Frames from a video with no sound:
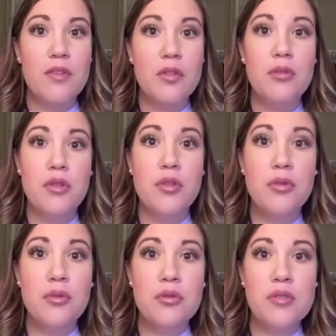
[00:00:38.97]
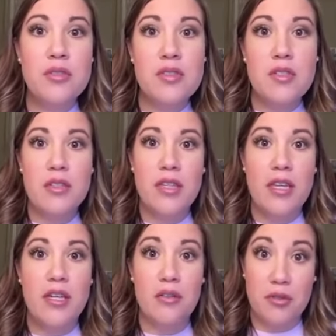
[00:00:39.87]
If you used
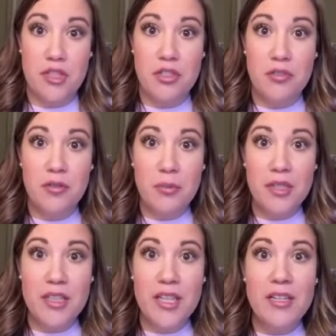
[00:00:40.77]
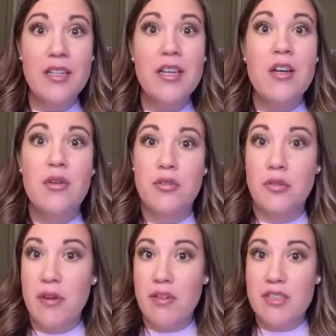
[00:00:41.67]
the original formula,
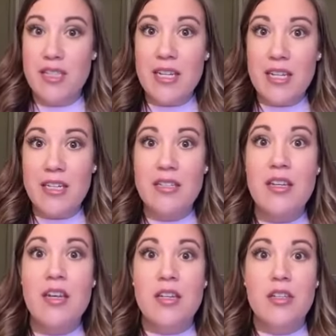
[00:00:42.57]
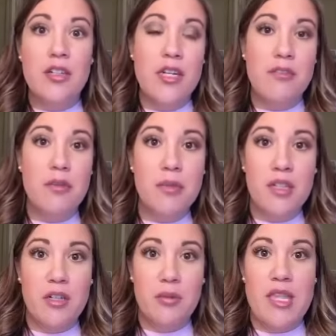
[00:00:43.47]
or if you've ever seen it, you're kind of
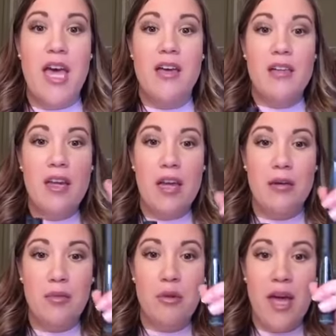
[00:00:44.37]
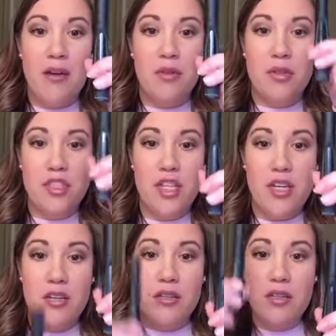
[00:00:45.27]
familiar with that. You have your
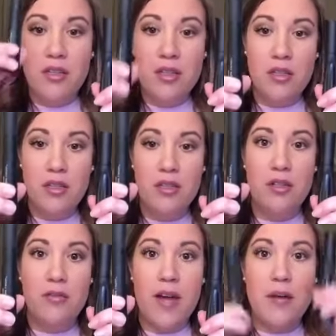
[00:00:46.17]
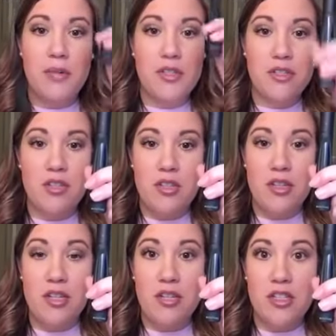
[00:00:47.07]
gel, your fibers,
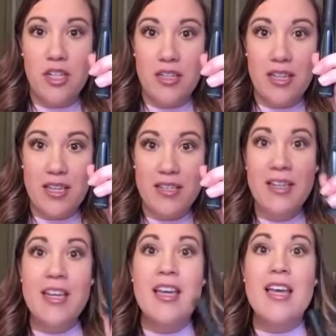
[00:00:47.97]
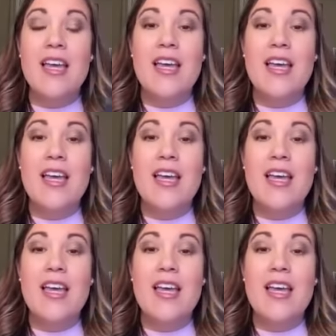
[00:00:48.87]
then your gel again.